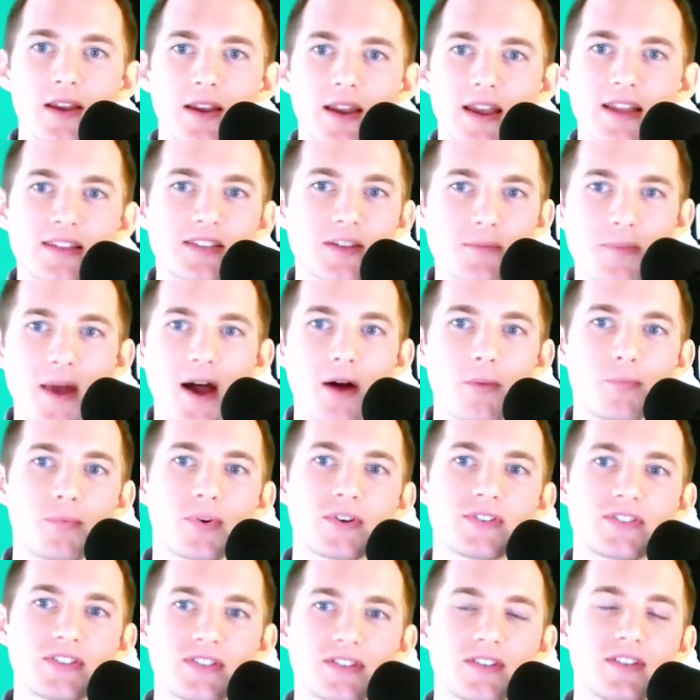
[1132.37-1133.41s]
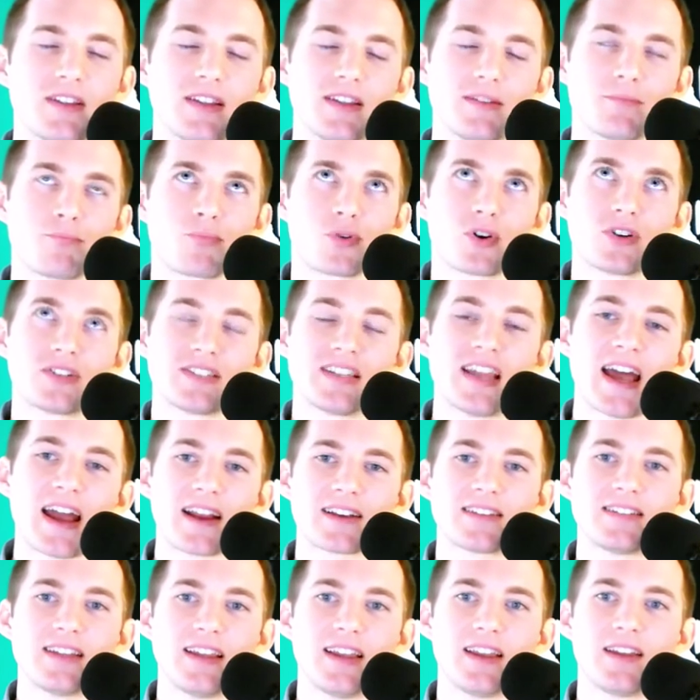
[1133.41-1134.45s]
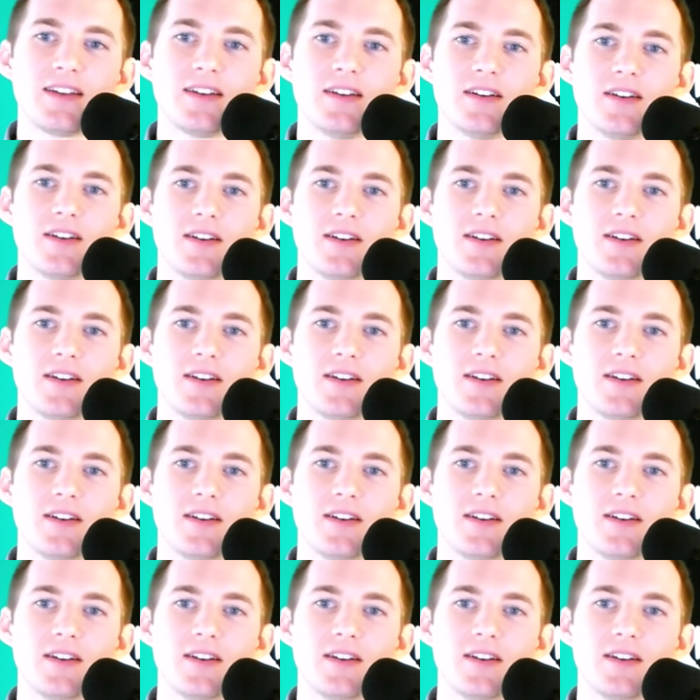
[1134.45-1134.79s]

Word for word: it's about pro- protecting